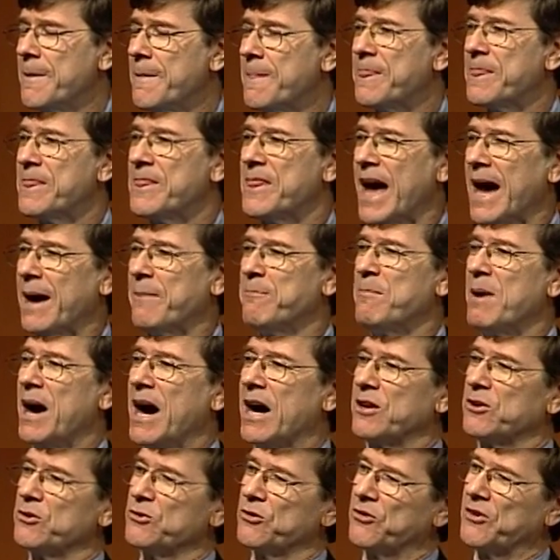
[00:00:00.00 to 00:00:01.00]
That
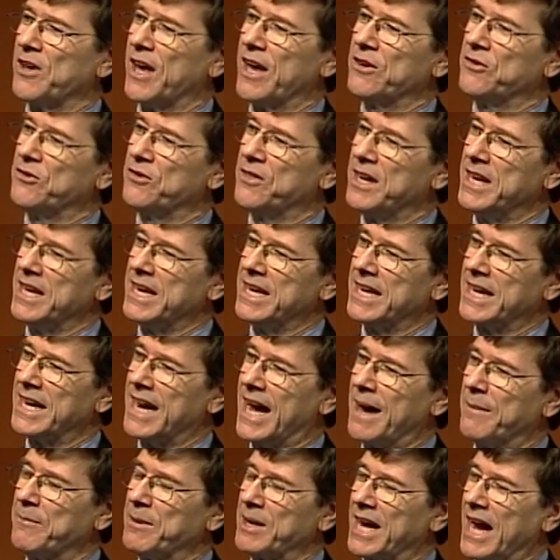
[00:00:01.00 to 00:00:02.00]
model says that
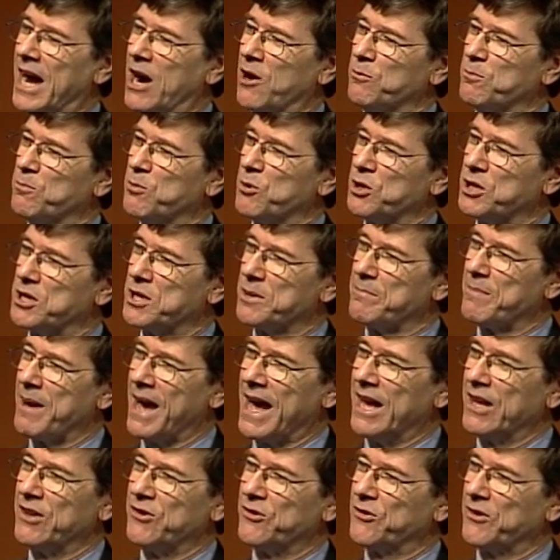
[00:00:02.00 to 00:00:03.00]
economic output
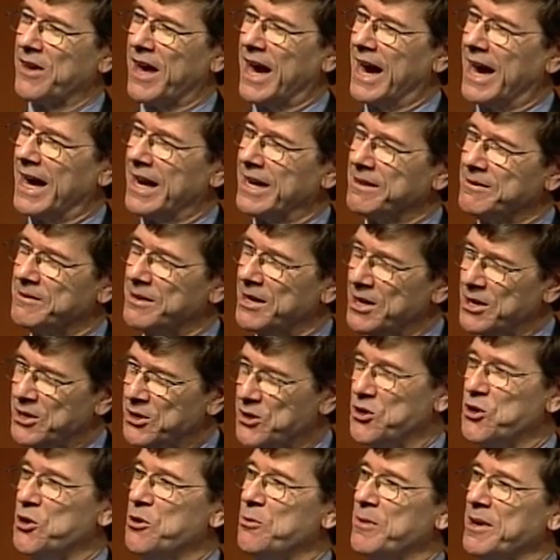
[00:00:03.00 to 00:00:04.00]
depends on
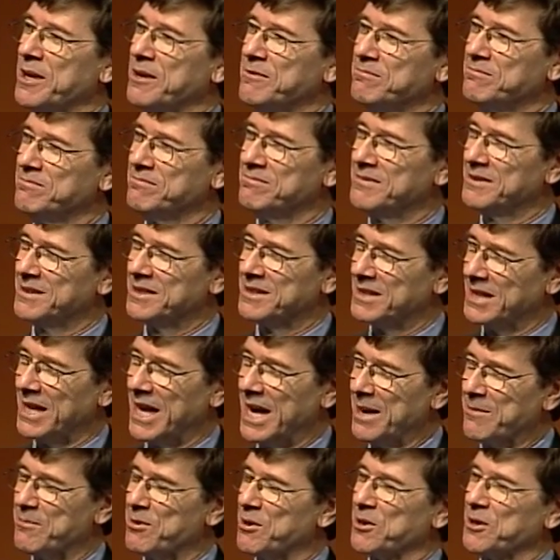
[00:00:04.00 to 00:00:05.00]
human
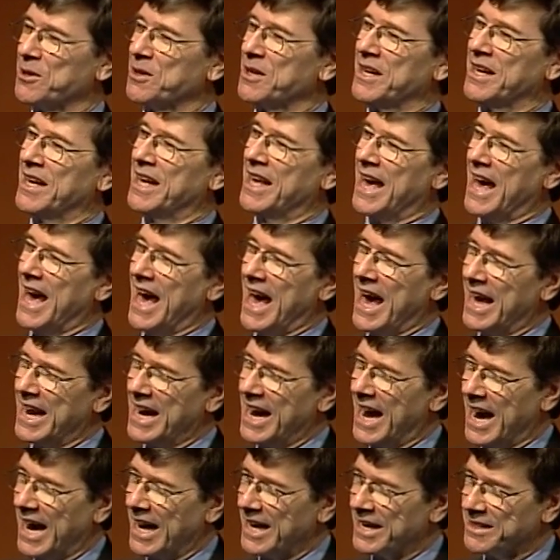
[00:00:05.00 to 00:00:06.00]
labor and
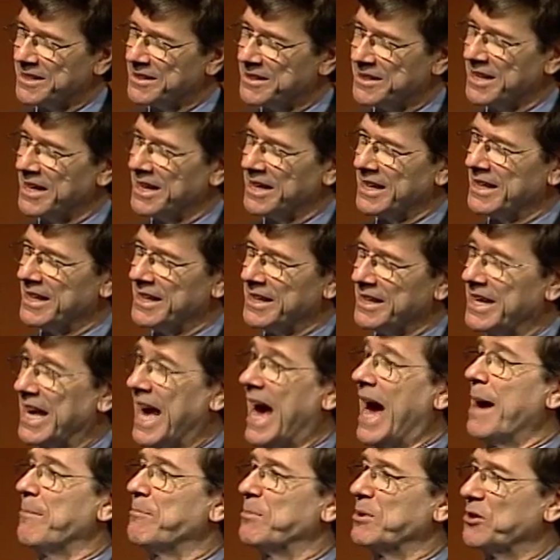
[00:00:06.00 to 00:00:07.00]
on uh,
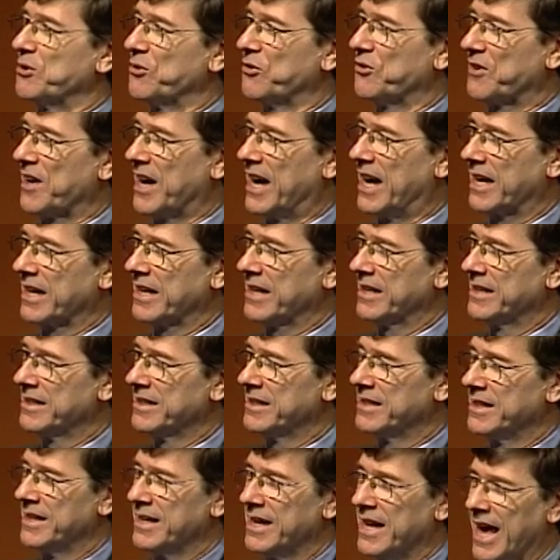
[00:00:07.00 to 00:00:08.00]
capital stock
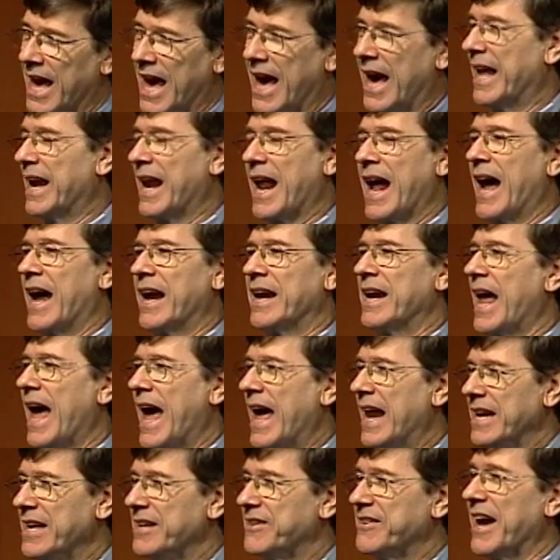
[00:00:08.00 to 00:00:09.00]
and on
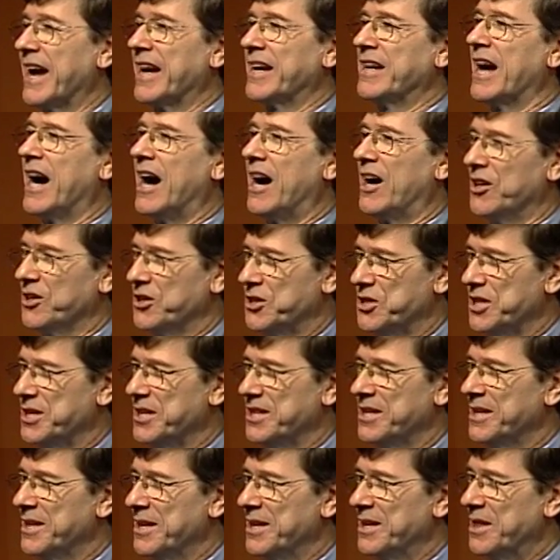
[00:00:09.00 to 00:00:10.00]
any technology
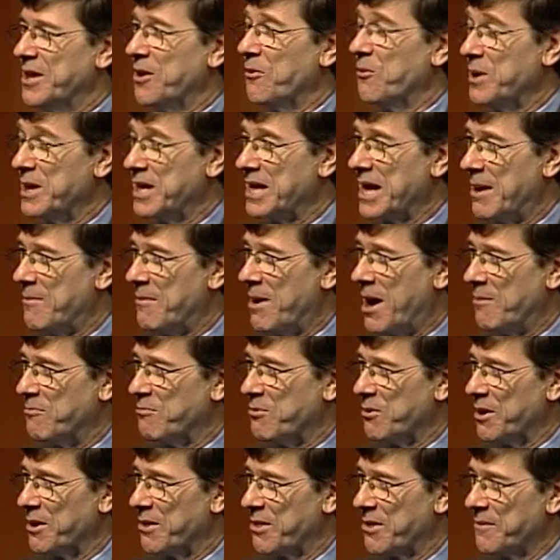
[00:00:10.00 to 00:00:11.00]
that we come up
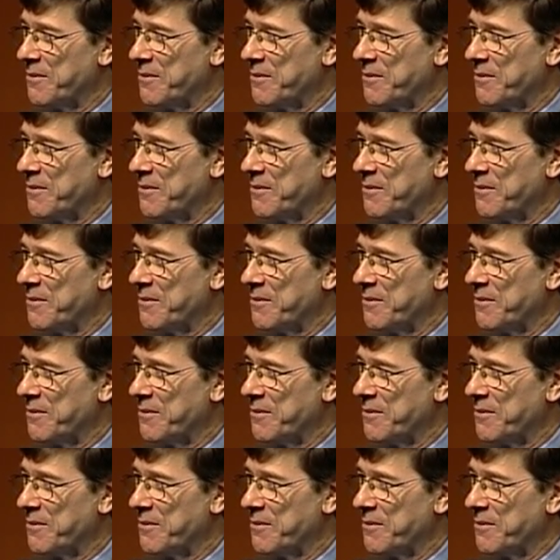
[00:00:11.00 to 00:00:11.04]
with.